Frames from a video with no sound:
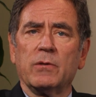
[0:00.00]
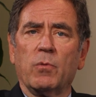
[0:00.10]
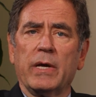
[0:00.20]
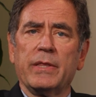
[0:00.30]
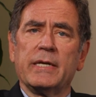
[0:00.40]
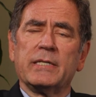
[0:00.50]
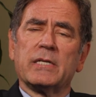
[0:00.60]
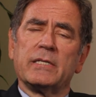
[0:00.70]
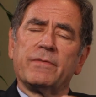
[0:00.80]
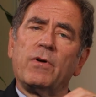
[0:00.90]
in the way that is
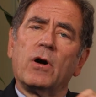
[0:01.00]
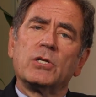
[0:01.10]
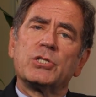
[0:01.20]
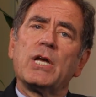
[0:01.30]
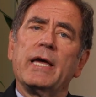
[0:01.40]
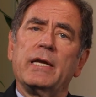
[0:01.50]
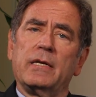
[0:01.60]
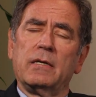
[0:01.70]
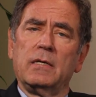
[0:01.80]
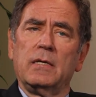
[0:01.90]
as
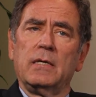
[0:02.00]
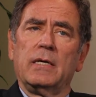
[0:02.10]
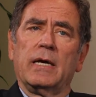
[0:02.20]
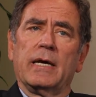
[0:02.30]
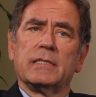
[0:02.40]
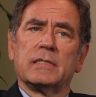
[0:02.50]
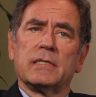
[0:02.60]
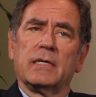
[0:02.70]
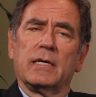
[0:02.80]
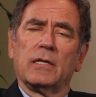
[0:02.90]
far-sighted
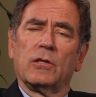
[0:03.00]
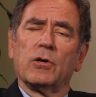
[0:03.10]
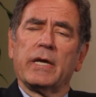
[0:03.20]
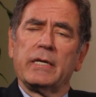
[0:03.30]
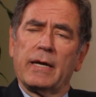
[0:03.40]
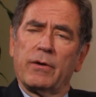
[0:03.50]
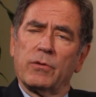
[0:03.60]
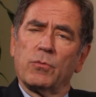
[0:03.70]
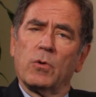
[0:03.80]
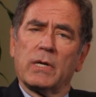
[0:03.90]
as looking down
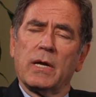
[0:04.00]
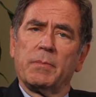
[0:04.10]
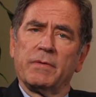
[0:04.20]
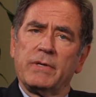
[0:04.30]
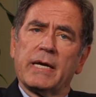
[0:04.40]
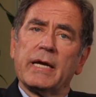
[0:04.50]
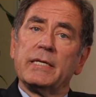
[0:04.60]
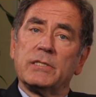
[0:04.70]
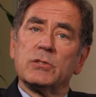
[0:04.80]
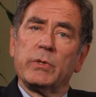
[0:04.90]
the road a couple of
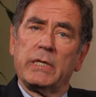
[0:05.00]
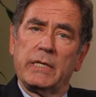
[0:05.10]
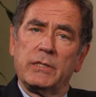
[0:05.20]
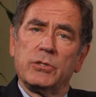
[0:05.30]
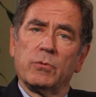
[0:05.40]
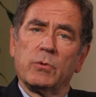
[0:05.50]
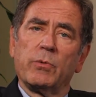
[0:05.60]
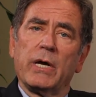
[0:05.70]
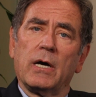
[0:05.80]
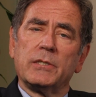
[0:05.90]
decades as we need to and
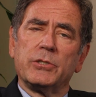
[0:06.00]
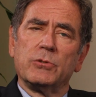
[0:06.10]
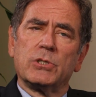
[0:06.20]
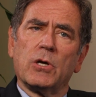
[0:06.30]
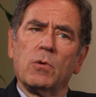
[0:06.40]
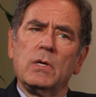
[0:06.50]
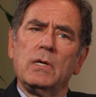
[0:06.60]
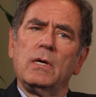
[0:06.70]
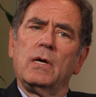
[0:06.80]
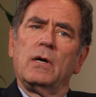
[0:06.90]
we ought to. So
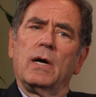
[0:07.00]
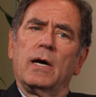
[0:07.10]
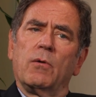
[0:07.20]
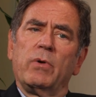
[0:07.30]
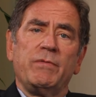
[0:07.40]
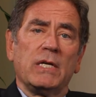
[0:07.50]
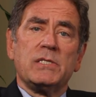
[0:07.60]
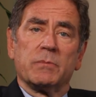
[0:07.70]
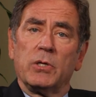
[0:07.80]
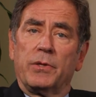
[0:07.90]
we've done
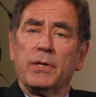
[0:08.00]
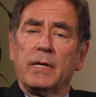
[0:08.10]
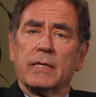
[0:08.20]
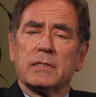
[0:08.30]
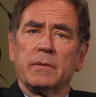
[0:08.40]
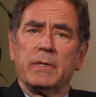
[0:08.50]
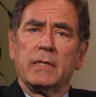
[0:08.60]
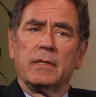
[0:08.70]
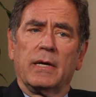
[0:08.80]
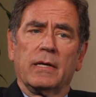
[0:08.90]
some good things. I
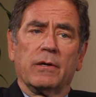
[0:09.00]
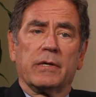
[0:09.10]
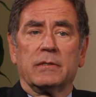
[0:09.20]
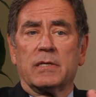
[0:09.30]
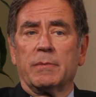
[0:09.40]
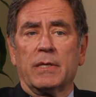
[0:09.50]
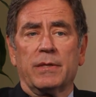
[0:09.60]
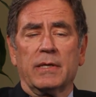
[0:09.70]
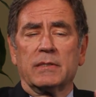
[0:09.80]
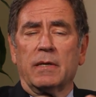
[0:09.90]
mean, I look at some of the
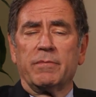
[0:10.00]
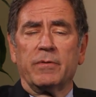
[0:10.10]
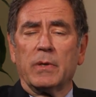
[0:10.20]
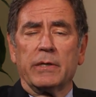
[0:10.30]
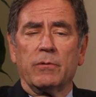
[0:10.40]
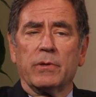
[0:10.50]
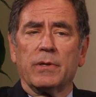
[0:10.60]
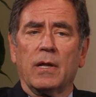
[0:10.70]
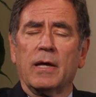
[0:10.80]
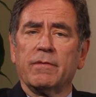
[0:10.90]
things I'm familiar with,
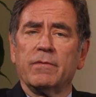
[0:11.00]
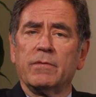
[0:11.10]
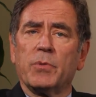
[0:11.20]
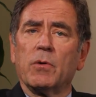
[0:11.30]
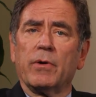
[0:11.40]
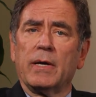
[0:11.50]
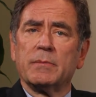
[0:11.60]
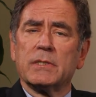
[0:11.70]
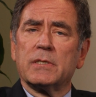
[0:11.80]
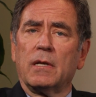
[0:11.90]
a lot of
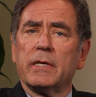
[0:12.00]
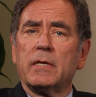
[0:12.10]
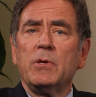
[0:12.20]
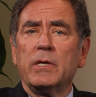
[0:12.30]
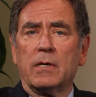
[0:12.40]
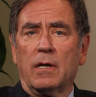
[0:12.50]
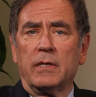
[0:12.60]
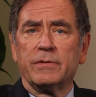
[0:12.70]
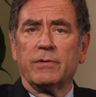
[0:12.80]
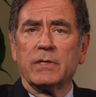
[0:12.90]
programs at Salt Lake Community
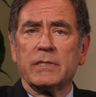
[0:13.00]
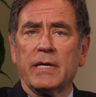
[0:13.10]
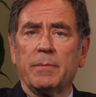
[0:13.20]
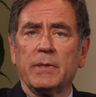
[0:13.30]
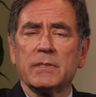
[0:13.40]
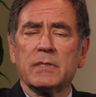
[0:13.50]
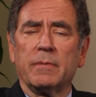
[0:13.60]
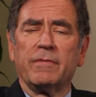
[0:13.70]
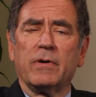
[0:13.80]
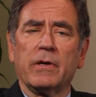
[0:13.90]
College, for example, and
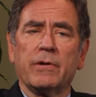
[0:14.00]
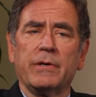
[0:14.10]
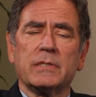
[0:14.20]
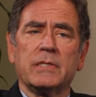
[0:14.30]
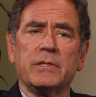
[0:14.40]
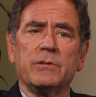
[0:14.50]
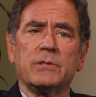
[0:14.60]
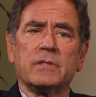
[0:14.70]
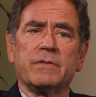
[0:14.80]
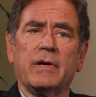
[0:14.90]
some of our other
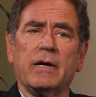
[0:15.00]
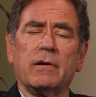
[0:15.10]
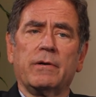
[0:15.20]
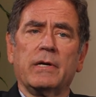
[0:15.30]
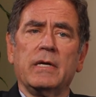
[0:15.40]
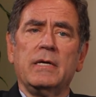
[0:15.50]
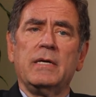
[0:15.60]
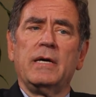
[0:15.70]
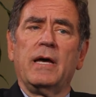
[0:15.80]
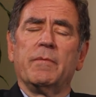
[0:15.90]
institutions of higher learning
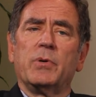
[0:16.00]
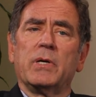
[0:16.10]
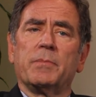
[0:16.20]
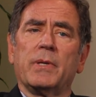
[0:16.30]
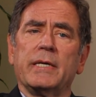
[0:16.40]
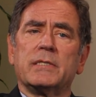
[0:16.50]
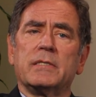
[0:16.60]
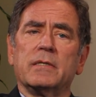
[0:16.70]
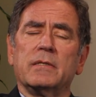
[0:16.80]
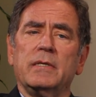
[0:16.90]
have put in place
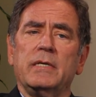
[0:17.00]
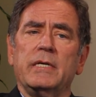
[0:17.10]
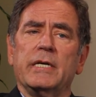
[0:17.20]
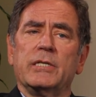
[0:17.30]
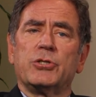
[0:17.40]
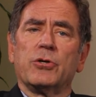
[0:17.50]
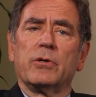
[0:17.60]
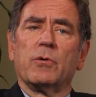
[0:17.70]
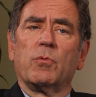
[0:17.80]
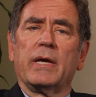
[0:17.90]
to
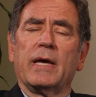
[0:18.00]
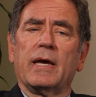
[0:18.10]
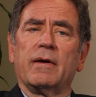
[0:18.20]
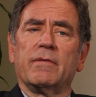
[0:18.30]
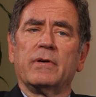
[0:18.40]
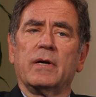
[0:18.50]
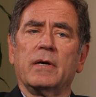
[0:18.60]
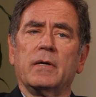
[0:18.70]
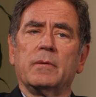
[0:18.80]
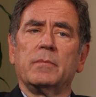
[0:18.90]
ensure that we have
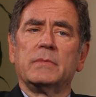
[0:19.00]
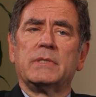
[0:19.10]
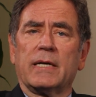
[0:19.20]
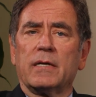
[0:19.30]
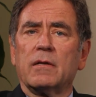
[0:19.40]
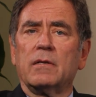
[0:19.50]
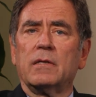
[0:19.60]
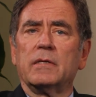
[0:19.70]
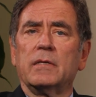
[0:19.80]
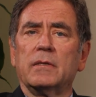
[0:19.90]

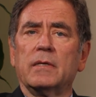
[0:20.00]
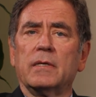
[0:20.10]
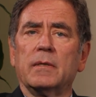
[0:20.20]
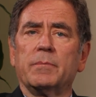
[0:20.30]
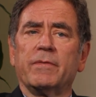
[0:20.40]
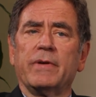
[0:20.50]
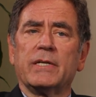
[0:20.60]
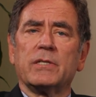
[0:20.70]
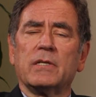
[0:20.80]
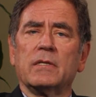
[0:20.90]
technical and
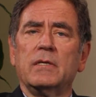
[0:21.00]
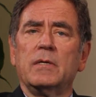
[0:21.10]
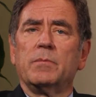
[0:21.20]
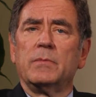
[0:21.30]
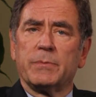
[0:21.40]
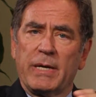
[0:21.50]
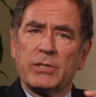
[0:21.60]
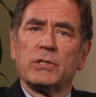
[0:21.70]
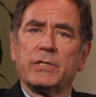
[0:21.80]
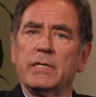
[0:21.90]
professional
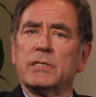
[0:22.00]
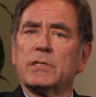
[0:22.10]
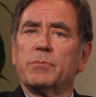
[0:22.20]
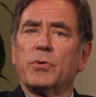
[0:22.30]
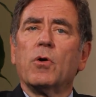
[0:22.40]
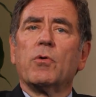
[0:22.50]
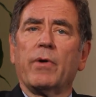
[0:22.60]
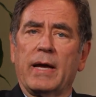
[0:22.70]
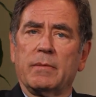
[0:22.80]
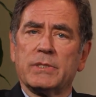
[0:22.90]
specialties and
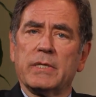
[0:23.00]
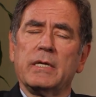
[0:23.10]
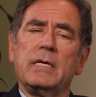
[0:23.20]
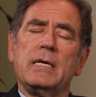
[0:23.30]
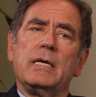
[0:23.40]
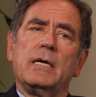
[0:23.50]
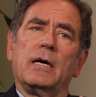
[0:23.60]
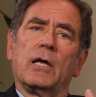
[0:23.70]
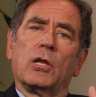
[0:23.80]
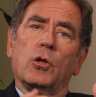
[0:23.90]
programs that
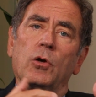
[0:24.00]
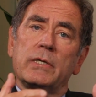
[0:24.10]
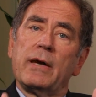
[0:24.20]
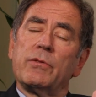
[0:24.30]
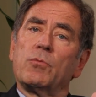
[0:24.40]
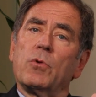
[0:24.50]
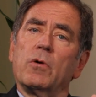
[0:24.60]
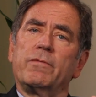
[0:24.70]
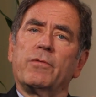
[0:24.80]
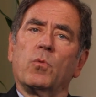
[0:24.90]
look down the
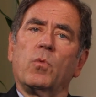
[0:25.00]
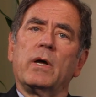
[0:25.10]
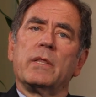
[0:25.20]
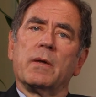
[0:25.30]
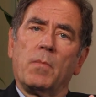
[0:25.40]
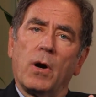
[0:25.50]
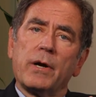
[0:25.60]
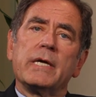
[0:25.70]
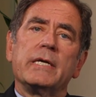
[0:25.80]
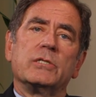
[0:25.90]
road for what the
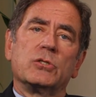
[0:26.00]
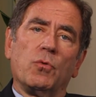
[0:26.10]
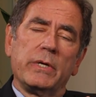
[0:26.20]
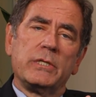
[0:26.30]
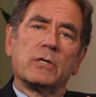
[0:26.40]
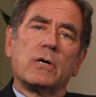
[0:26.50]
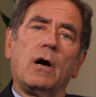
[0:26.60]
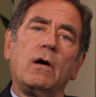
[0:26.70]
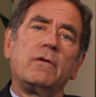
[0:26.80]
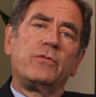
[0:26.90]
market is going to
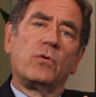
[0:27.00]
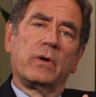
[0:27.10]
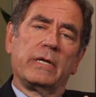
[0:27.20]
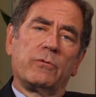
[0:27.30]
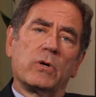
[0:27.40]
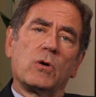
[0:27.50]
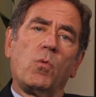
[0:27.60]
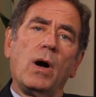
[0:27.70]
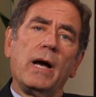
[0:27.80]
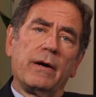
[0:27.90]
call for and
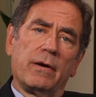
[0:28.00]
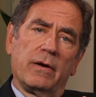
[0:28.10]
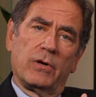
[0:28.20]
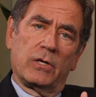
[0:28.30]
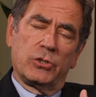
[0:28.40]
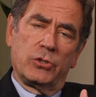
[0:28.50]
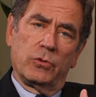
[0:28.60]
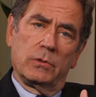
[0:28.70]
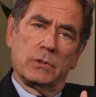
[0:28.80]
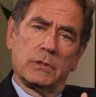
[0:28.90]
require of our
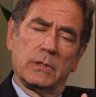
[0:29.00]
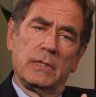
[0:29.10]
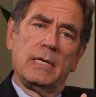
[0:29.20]
students,